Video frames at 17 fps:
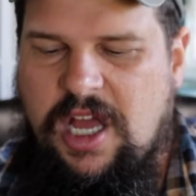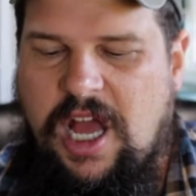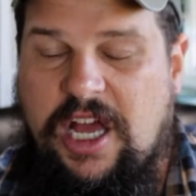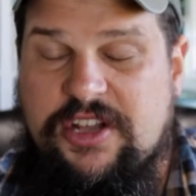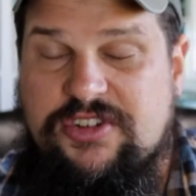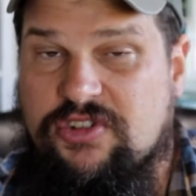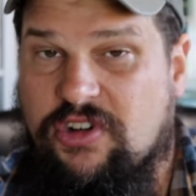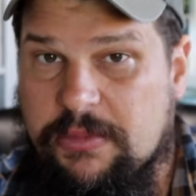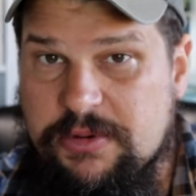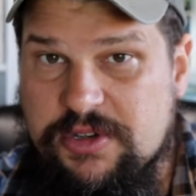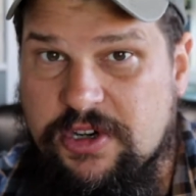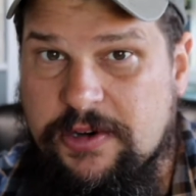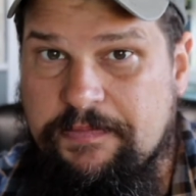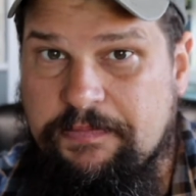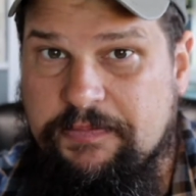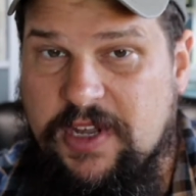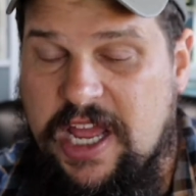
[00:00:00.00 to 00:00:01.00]

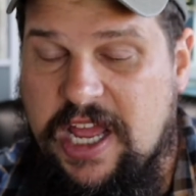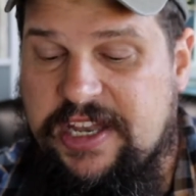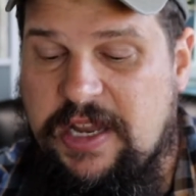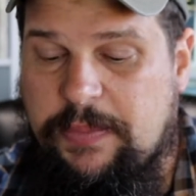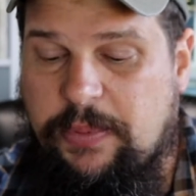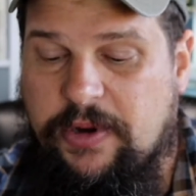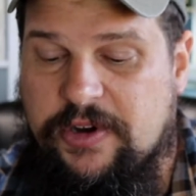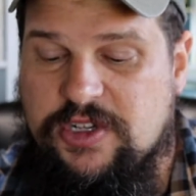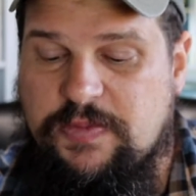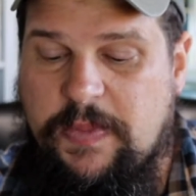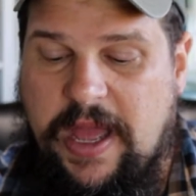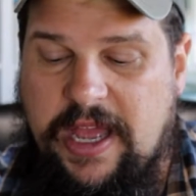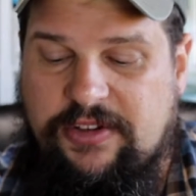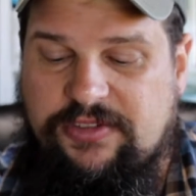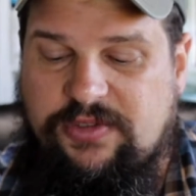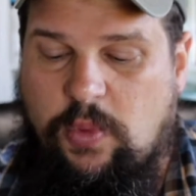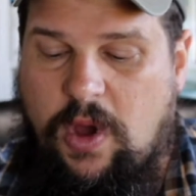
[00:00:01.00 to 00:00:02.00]
Scripture and deeply
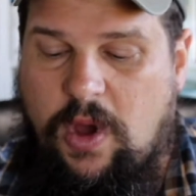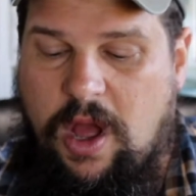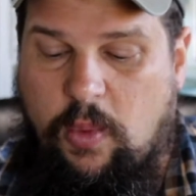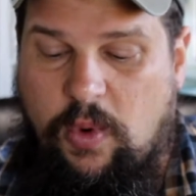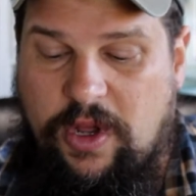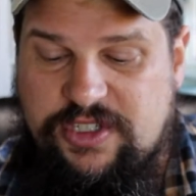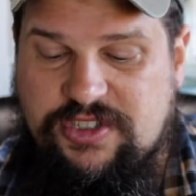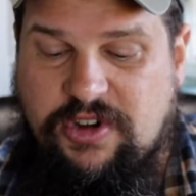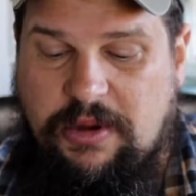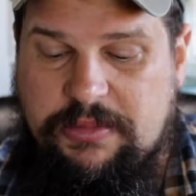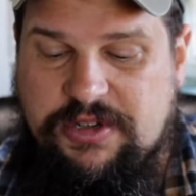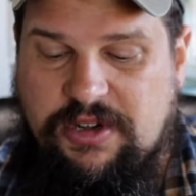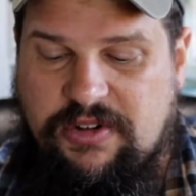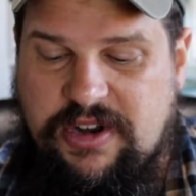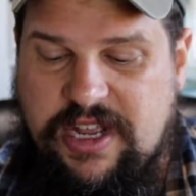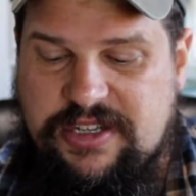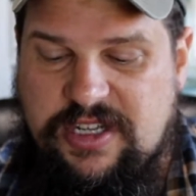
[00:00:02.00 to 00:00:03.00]
respects what
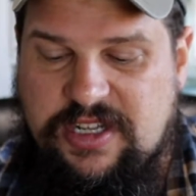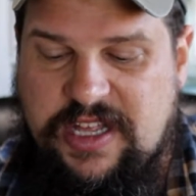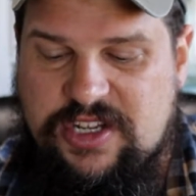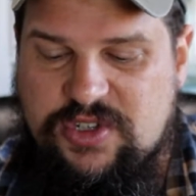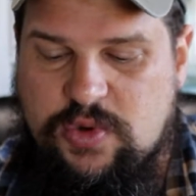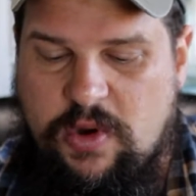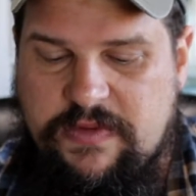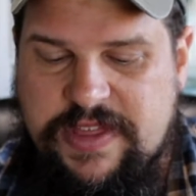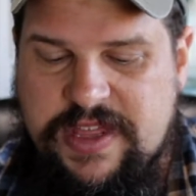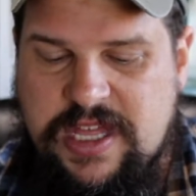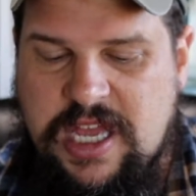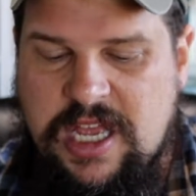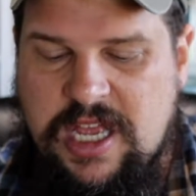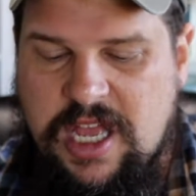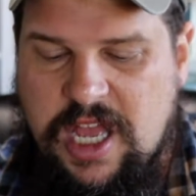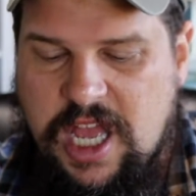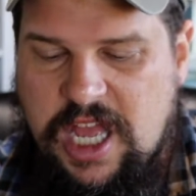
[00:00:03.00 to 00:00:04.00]
Scripture is and that sort of a
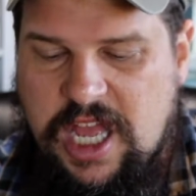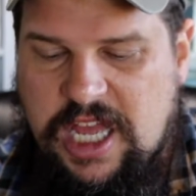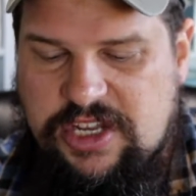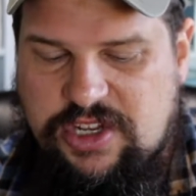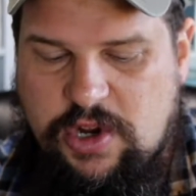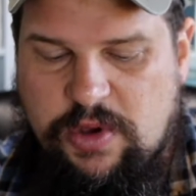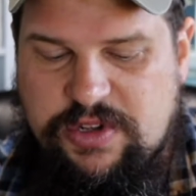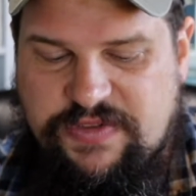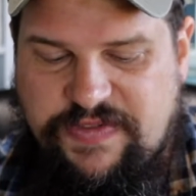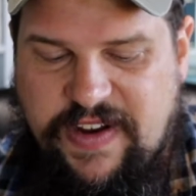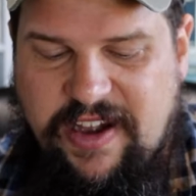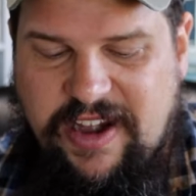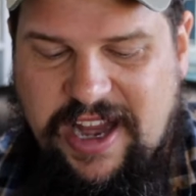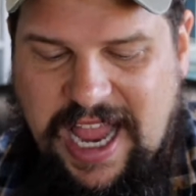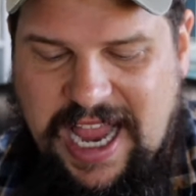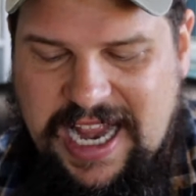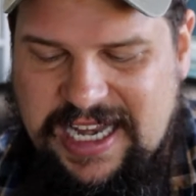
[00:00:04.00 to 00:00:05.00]
thing. And so it was
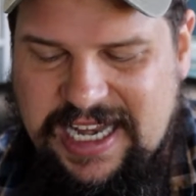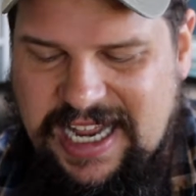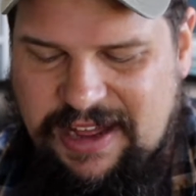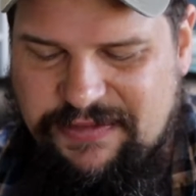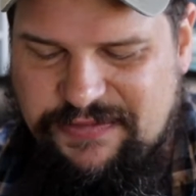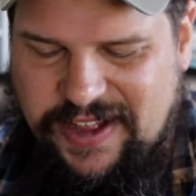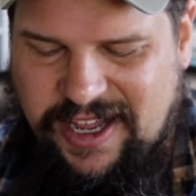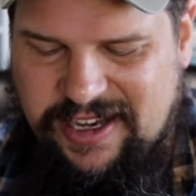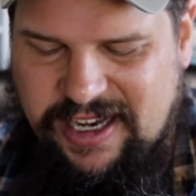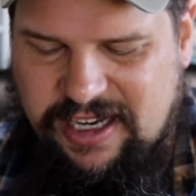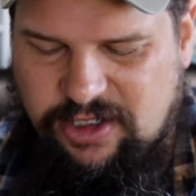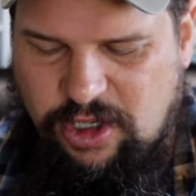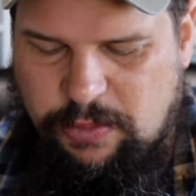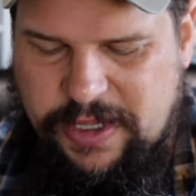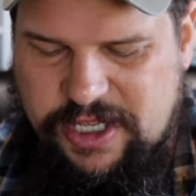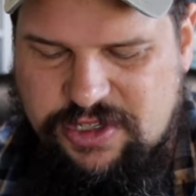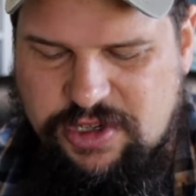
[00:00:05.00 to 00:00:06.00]
very handy. I found it a
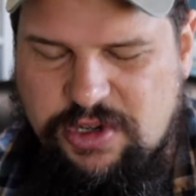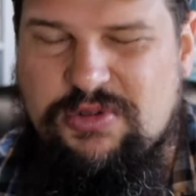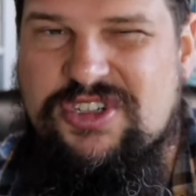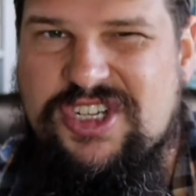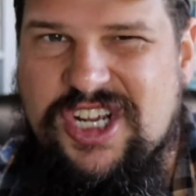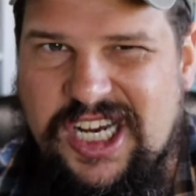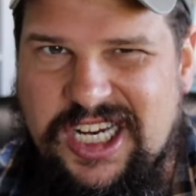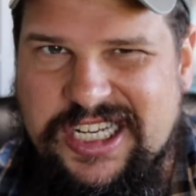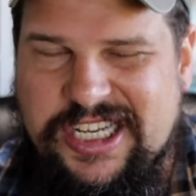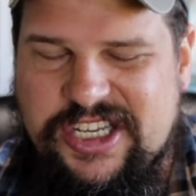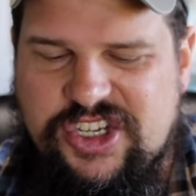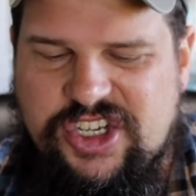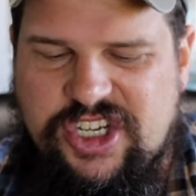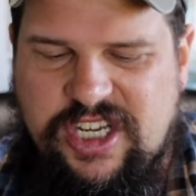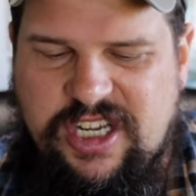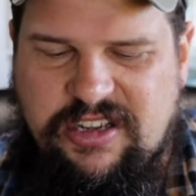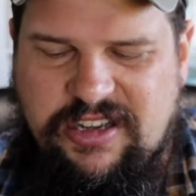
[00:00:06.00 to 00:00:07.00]
little bit too
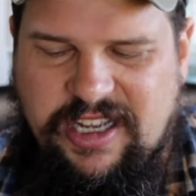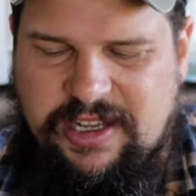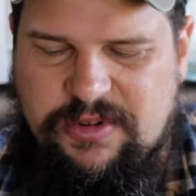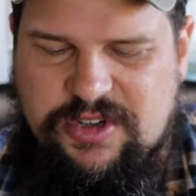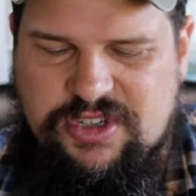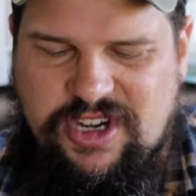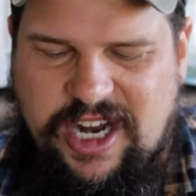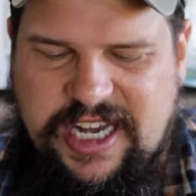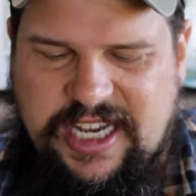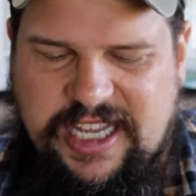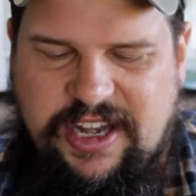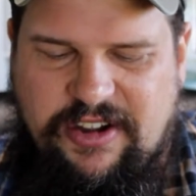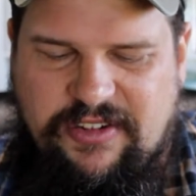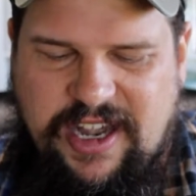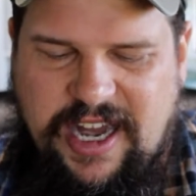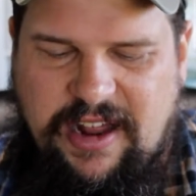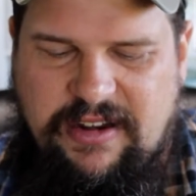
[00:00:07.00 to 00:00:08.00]
tongue-in-cheek, like it was trying to get
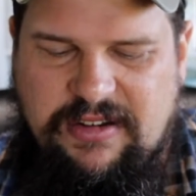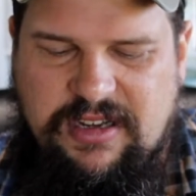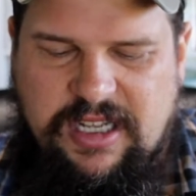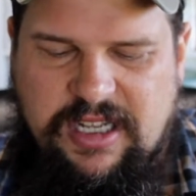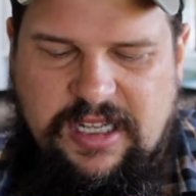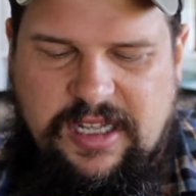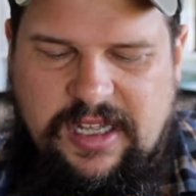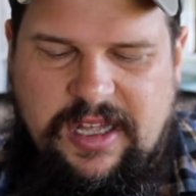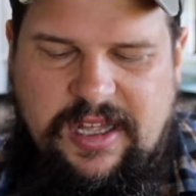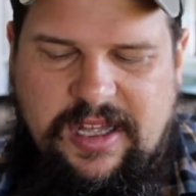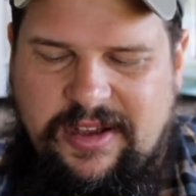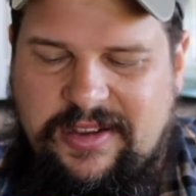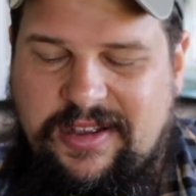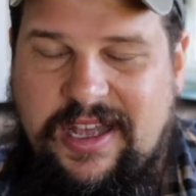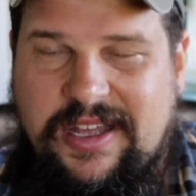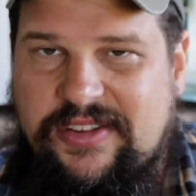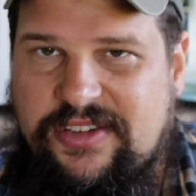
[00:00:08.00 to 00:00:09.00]
around.
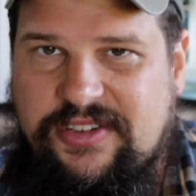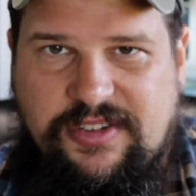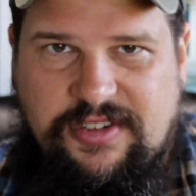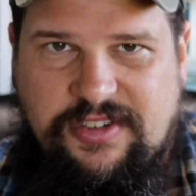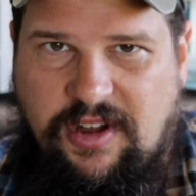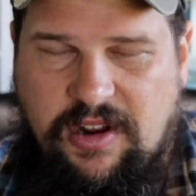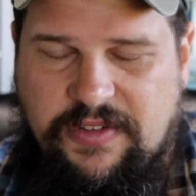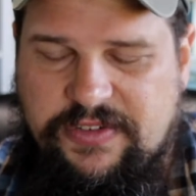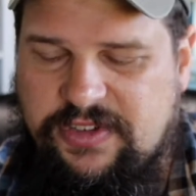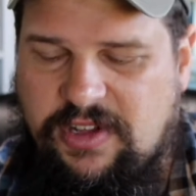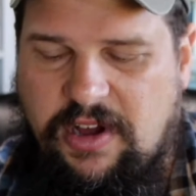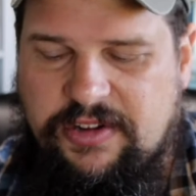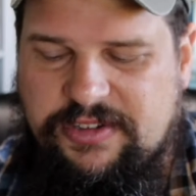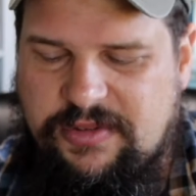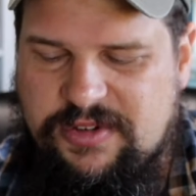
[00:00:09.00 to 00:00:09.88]
Okay, this is Song of Songs.